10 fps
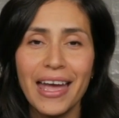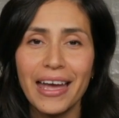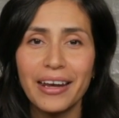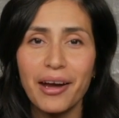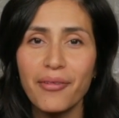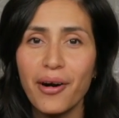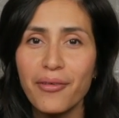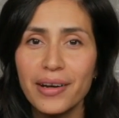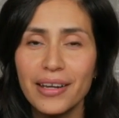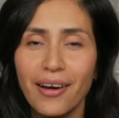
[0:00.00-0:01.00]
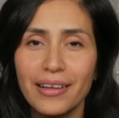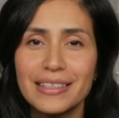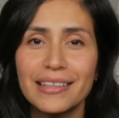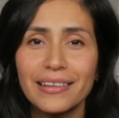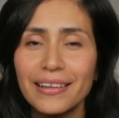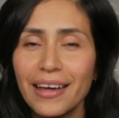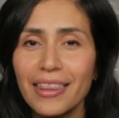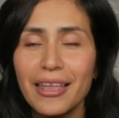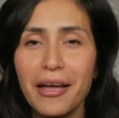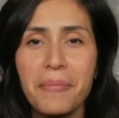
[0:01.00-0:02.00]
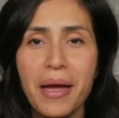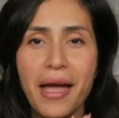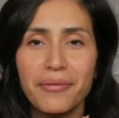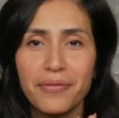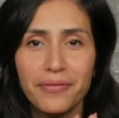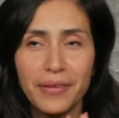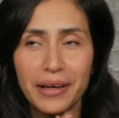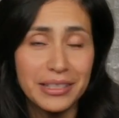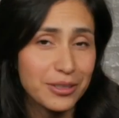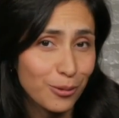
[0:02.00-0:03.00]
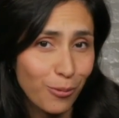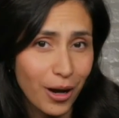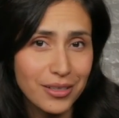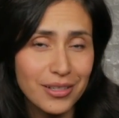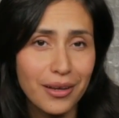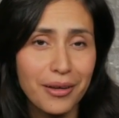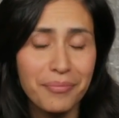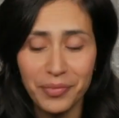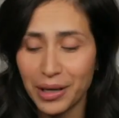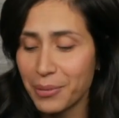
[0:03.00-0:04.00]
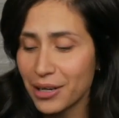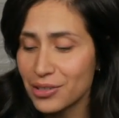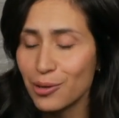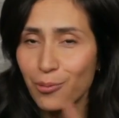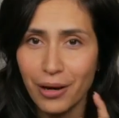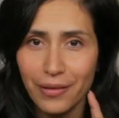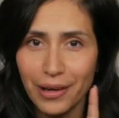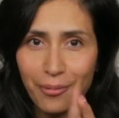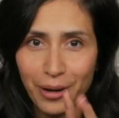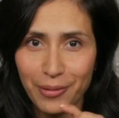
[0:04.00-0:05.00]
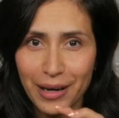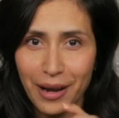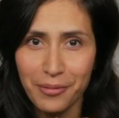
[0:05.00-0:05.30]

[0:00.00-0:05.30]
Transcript: and I've already gone to look at them and swatch them, and I'm actually wearing one right now.